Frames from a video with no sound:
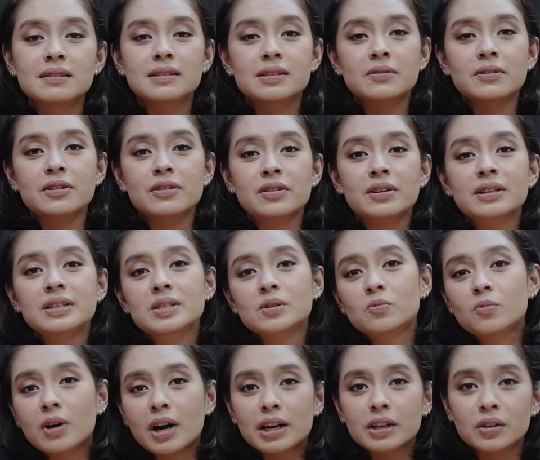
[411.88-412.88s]
So whether it's a
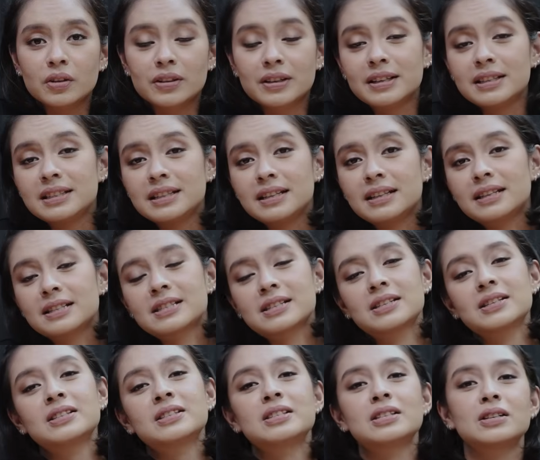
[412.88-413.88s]
want or a need, it's
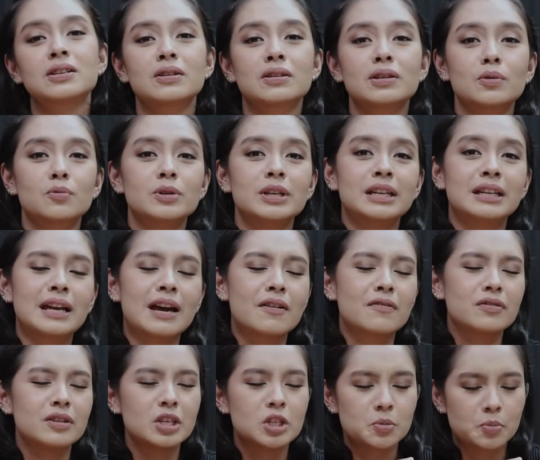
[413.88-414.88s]
good to know that we can
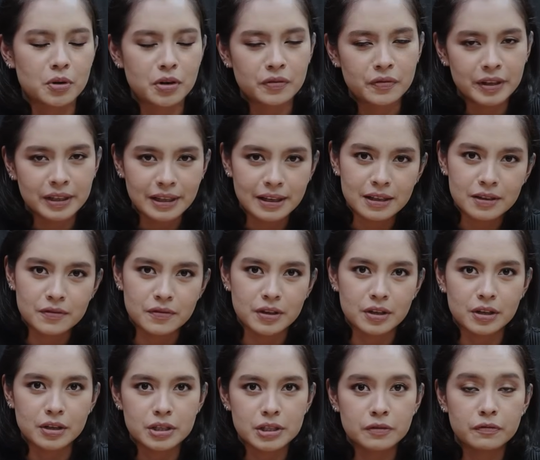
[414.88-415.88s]
have these perfect
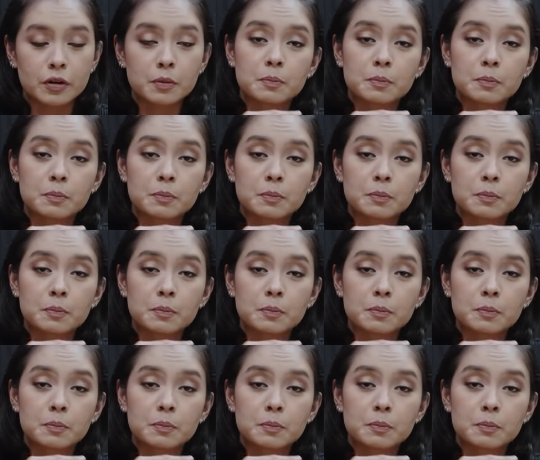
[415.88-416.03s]
elevators for